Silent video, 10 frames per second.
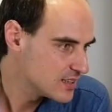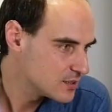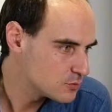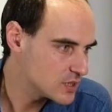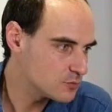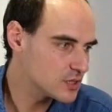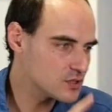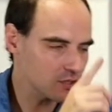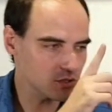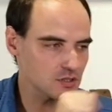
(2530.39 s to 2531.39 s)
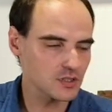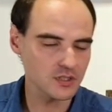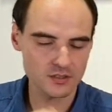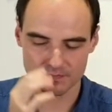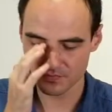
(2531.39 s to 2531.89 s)
We just
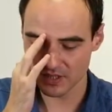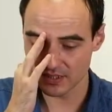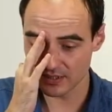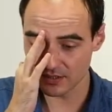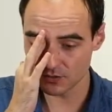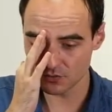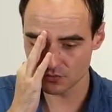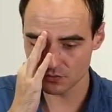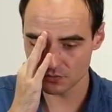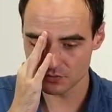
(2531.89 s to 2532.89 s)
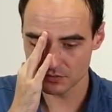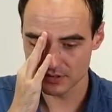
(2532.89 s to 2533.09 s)
need to